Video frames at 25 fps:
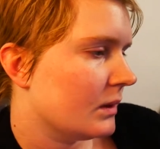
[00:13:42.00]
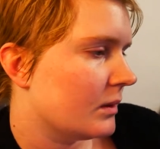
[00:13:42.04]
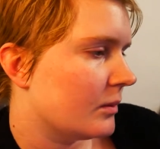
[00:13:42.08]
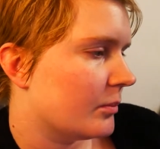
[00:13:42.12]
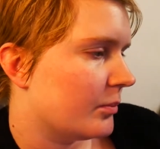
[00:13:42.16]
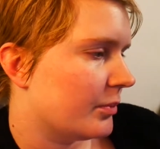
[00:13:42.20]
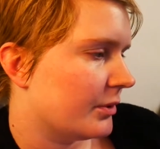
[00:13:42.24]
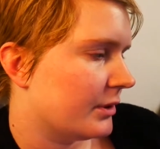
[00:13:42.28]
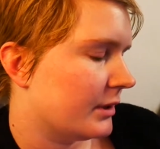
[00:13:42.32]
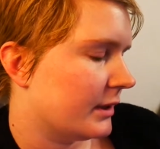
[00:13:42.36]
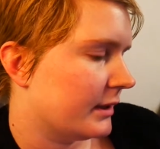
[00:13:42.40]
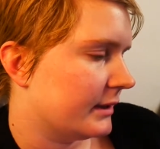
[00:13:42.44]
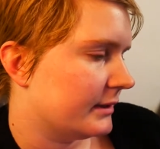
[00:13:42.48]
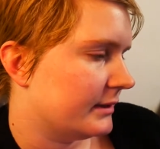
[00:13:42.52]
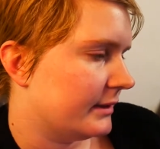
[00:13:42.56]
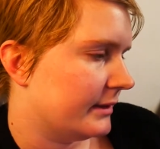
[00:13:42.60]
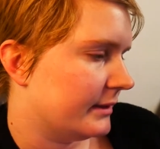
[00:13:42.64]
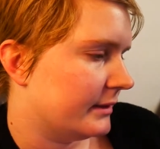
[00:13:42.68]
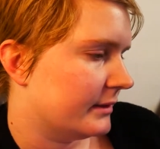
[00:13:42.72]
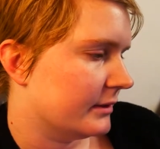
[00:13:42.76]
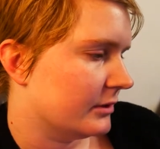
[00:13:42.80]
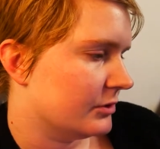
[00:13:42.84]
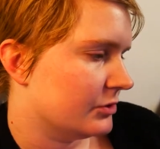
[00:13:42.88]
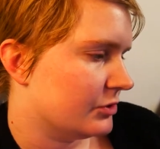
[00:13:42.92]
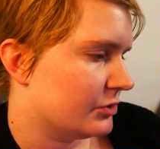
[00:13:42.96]
But I
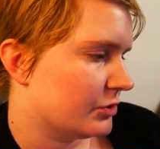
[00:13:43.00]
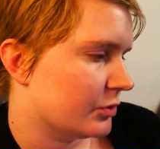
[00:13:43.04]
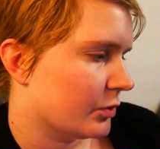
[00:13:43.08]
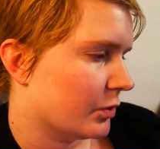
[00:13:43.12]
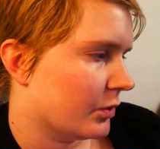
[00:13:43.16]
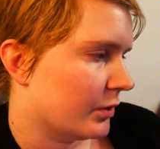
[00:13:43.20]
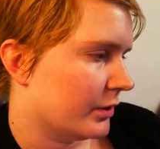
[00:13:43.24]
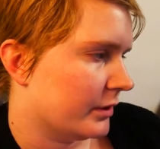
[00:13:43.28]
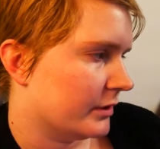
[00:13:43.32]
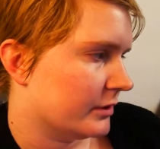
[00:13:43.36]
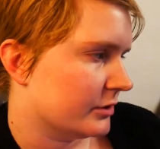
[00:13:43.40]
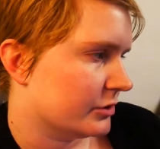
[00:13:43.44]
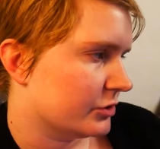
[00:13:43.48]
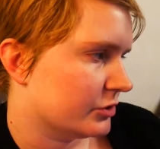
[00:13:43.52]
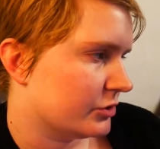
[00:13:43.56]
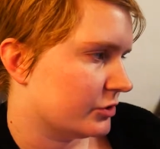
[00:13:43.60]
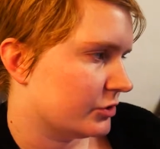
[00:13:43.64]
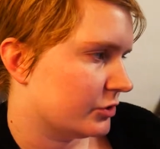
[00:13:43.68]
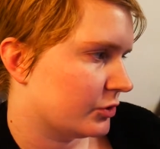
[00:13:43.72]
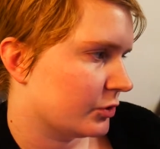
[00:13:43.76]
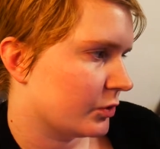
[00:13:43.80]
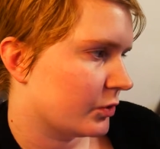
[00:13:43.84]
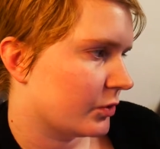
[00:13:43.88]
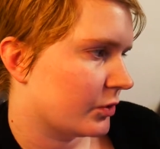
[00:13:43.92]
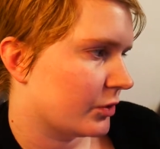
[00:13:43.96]
did enjoy the
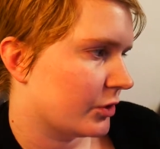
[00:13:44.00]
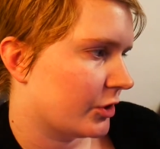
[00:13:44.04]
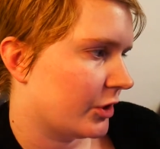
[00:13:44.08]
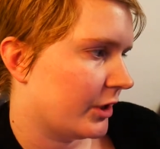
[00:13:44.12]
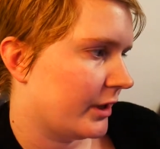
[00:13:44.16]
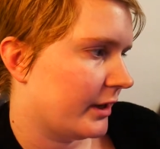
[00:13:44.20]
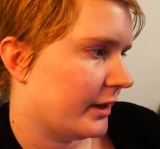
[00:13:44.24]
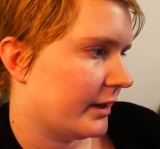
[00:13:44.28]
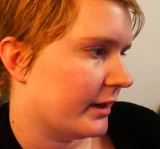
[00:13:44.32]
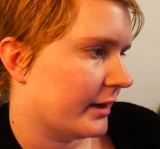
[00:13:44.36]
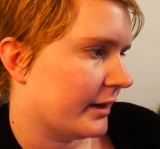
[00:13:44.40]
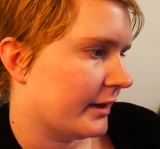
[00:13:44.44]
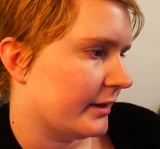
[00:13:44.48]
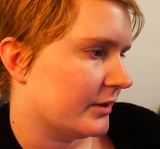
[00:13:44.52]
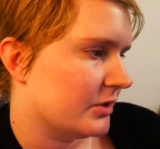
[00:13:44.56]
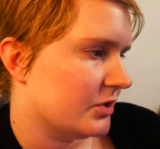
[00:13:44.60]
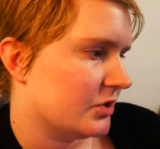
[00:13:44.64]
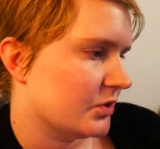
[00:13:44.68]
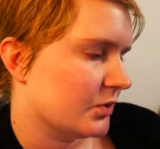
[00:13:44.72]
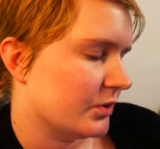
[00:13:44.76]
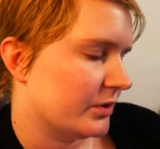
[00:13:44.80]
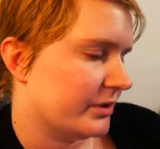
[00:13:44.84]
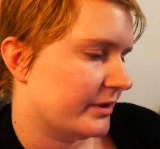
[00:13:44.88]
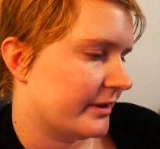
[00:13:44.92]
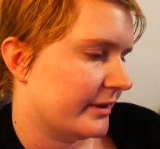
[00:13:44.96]
story, I
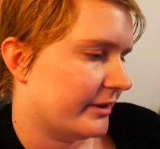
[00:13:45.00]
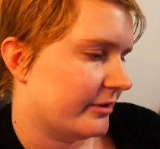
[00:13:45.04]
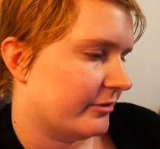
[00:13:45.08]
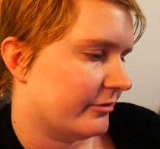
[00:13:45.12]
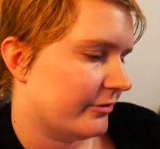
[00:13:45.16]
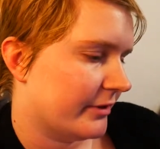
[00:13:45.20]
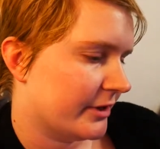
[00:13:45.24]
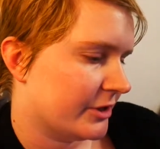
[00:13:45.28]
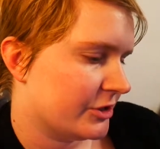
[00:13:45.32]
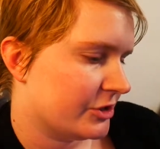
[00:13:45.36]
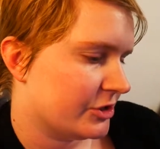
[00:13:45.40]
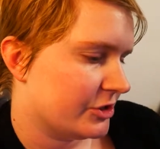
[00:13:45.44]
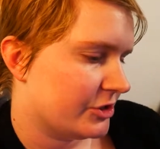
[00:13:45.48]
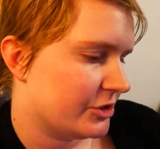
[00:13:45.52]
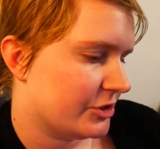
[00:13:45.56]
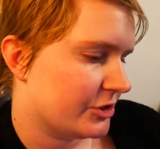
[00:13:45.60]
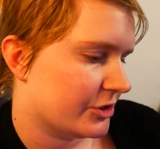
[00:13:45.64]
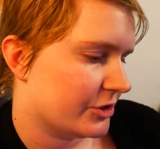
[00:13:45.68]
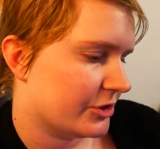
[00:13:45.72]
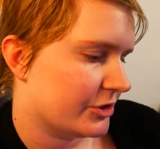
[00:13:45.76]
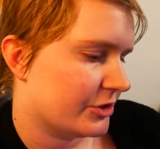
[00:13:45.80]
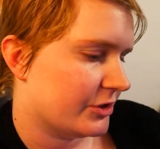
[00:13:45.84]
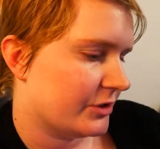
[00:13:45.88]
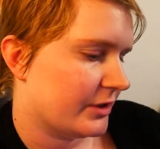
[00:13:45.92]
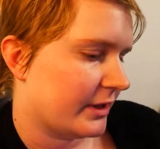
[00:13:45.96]
enjoyed the
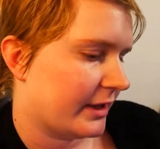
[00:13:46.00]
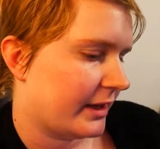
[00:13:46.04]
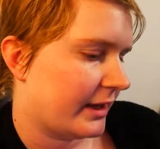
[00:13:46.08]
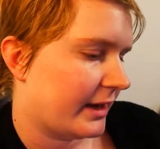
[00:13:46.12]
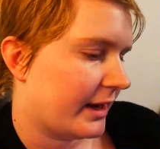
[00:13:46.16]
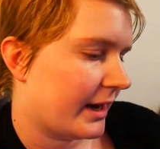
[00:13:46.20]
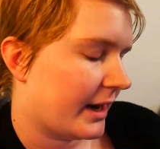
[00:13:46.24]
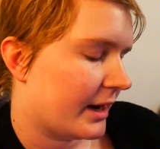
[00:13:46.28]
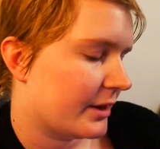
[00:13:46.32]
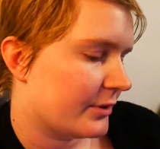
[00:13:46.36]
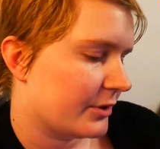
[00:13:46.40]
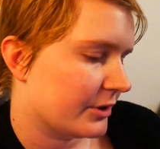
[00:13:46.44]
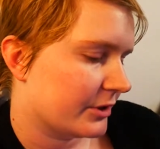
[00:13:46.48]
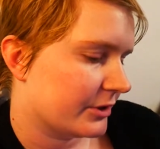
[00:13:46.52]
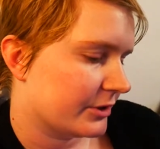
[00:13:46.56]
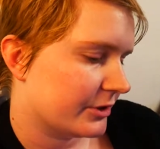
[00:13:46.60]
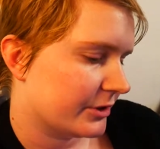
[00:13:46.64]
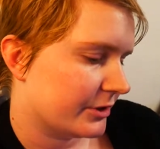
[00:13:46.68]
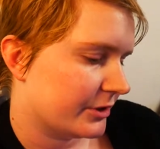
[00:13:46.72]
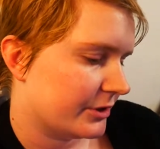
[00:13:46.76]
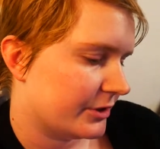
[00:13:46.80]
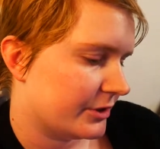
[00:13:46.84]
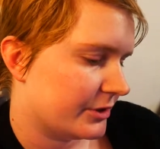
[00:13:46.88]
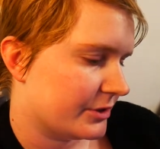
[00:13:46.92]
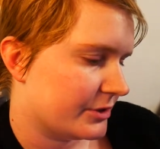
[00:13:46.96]
adventure, the
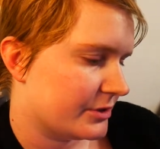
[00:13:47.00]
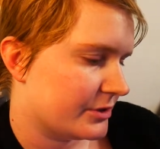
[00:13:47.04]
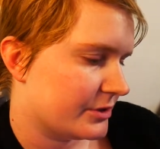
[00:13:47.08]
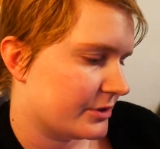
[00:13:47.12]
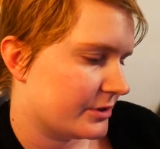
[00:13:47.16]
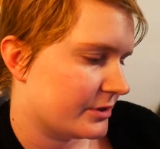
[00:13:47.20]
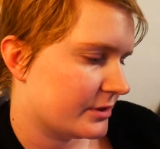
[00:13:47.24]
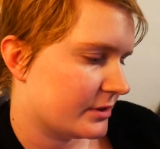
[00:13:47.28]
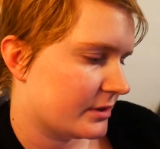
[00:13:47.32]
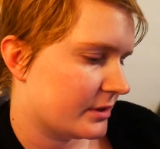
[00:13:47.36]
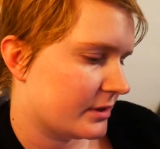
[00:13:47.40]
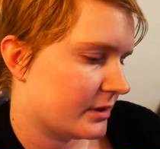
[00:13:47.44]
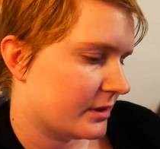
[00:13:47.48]
characters,